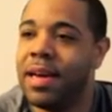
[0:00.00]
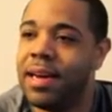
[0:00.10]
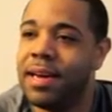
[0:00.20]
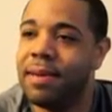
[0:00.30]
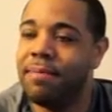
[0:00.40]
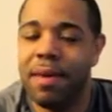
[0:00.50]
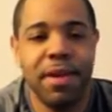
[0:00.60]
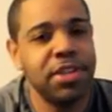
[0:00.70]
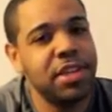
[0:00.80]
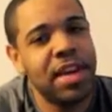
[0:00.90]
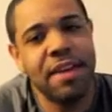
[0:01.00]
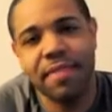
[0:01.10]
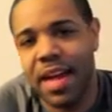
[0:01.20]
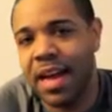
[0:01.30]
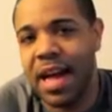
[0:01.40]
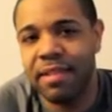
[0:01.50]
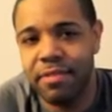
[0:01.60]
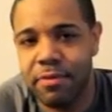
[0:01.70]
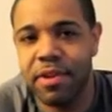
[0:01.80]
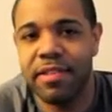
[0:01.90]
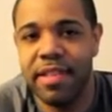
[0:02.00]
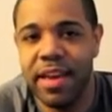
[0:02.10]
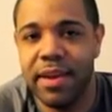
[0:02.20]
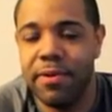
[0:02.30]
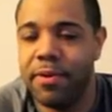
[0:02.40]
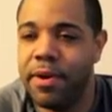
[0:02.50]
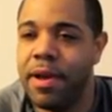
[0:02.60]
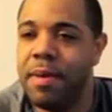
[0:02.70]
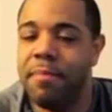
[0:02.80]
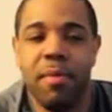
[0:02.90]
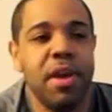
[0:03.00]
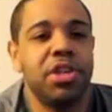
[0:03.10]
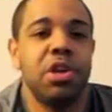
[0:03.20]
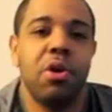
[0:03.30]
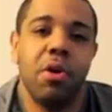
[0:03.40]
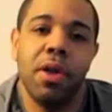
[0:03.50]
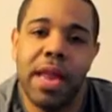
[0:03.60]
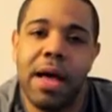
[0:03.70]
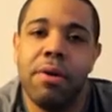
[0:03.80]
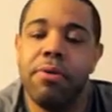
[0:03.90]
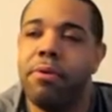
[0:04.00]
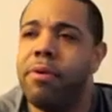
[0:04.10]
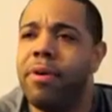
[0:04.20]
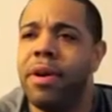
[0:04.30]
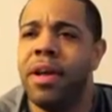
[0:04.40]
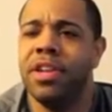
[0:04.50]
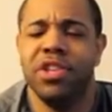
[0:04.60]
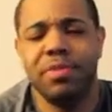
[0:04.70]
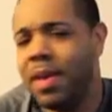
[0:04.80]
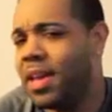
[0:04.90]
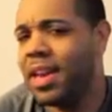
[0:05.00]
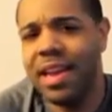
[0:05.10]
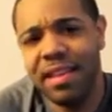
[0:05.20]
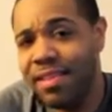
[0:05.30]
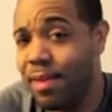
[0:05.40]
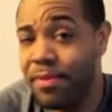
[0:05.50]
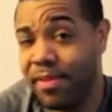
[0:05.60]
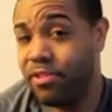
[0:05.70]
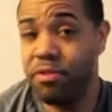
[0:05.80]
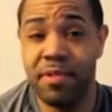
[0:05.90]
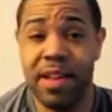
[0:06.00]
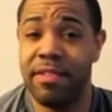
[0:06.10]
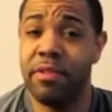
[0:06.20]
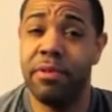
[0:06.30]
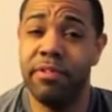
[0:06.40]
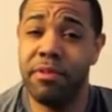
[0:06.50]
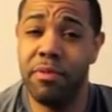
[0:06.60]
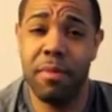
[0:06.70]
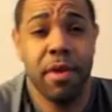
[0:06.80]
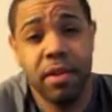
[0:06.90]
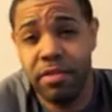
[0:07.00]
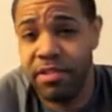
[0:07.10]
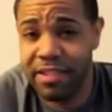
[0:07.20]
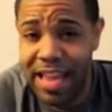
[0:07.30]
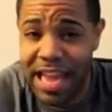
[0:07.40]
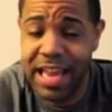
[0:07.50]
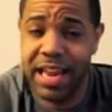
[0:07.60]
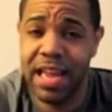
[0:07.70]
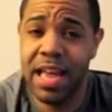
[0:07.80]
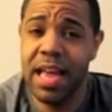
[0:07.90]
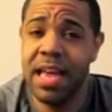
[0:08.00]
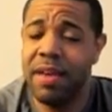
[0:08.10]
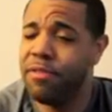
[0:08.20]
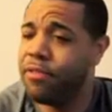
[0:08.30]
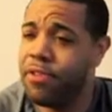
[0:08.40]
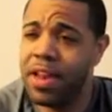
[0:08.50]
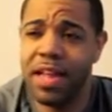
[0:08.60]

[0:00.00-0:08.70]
uh, maybe I should have not gone to work today or maybe I should call out or just making any type of excuse not to go into work because you just hate it. If you feel